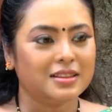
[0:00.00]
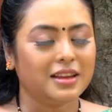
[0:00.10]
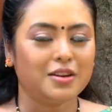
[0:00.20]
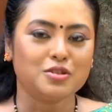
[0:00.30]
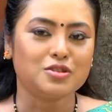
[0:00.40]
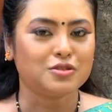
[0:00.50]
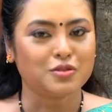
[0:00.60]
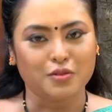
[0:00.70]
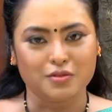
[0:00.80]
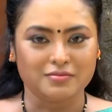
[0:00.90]
they are also
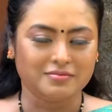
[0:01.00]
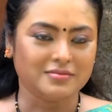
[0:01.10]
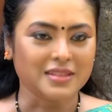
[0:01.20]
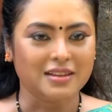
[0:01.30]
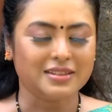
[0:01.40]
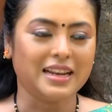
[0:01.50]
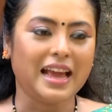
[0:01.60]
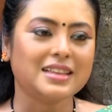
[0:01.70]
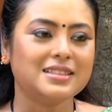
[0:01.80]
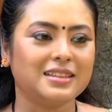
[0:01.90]
so
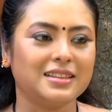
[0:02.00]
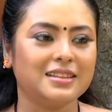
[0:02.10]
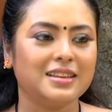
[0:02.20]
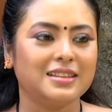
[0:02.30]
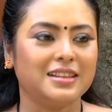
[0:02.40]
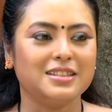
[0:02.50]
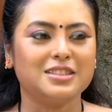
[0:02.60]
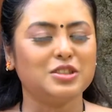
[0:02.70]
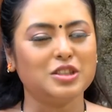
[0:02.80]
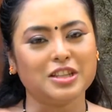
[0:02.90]
relaxing.
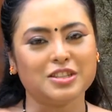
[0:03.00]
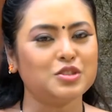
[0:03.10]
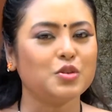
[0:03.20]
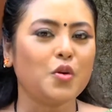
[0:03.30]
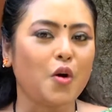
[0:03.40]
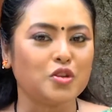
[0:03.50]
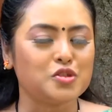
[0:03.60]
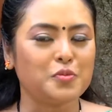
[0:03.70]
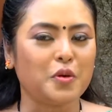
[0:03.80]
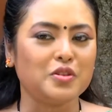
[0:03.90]
There is no
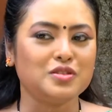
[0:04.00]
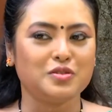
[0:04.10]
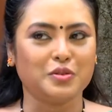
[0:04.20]
hodgepodge, so